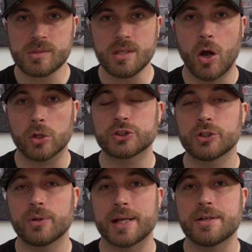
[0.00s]

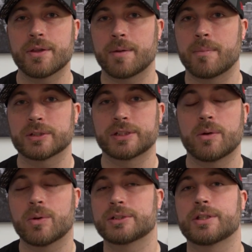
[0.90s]
Also, I know that Marcel
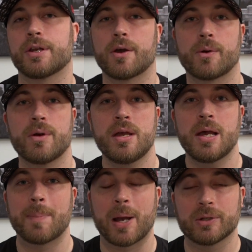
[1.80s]
wants to know
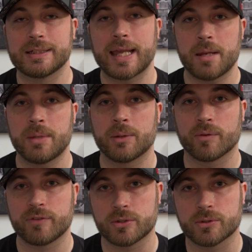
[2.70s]
about gaming
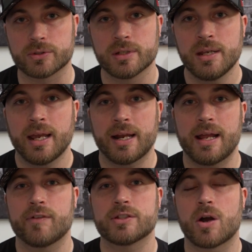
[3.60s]
reviews, and I
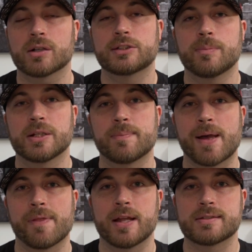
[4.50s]
haven't talked too much
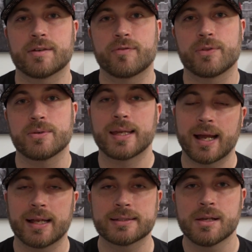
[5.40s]
about that stuff with you
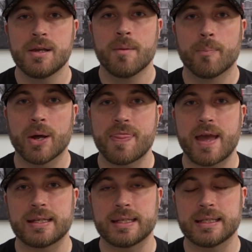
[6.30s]
guys, but
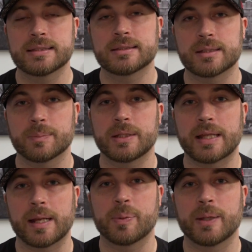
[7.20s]
that is something
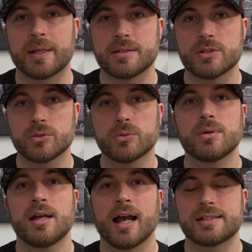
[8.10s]
that I plan to do.
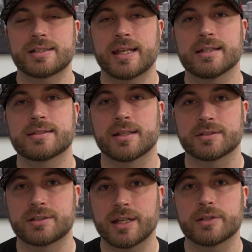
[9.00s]
I just can't set a
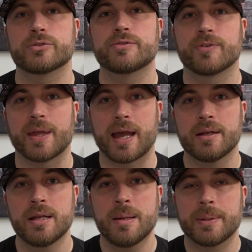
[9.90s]
schedule for that
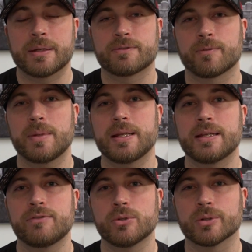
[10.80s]
because for me to
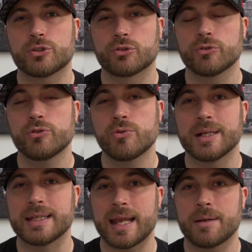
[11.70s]
give you a true
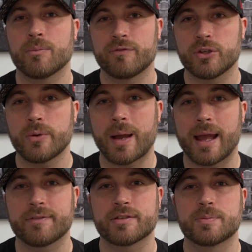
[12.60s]
game review, I
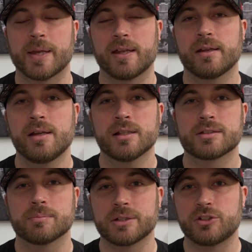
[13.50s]
have to spend
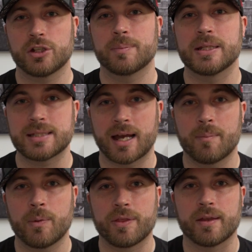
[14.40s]
some legitimate
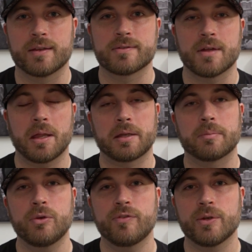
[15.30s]
time with it. It's not like a
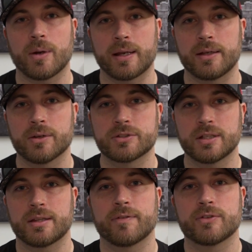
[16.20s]
movie where I can go
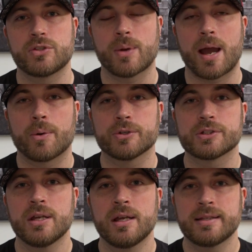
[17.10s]
sit there for 2 hours,
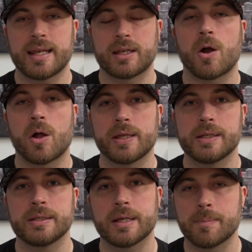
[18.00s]
take it all
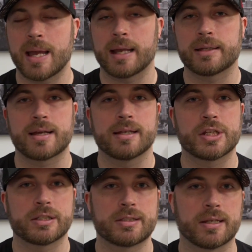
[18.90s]
in, come back and
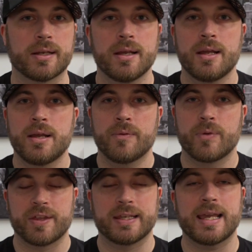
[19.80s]
digest it.
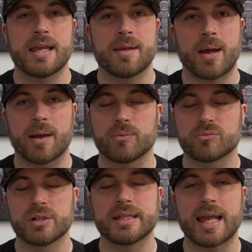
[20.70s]
With a game, I
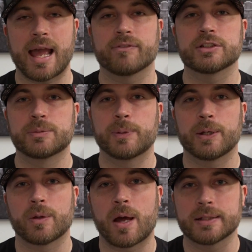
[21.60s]
really have to spend a
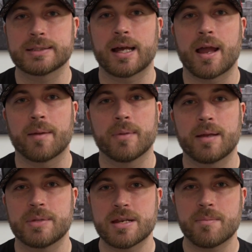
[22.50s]
lot of time. I
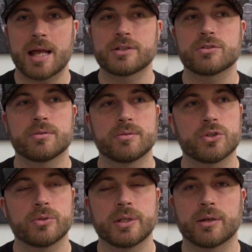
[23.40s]
mean, imagine
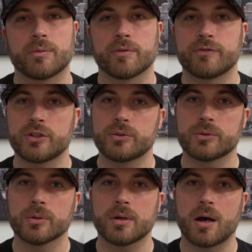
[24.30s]
doing a
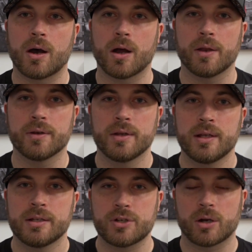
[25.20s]
review on
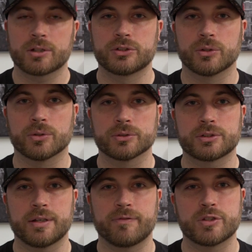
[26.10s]
Dark Souls.
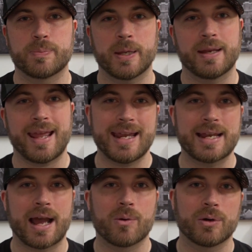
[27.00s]
If you spend 8
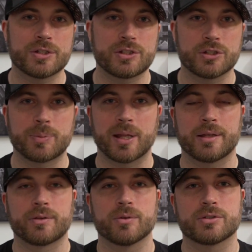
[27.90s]
hours just playing
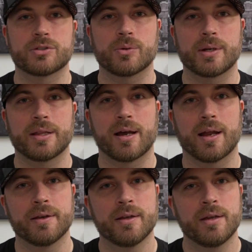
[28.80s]
through the
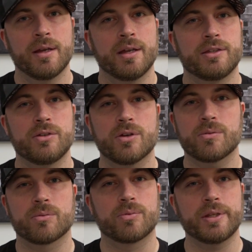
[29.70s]
storyline, you don't
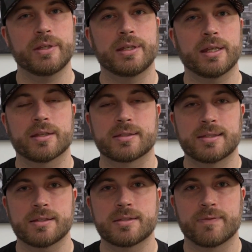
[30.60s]
really get the
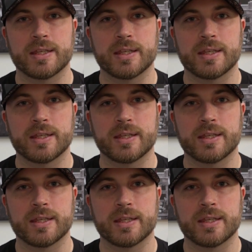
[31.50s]
sense of the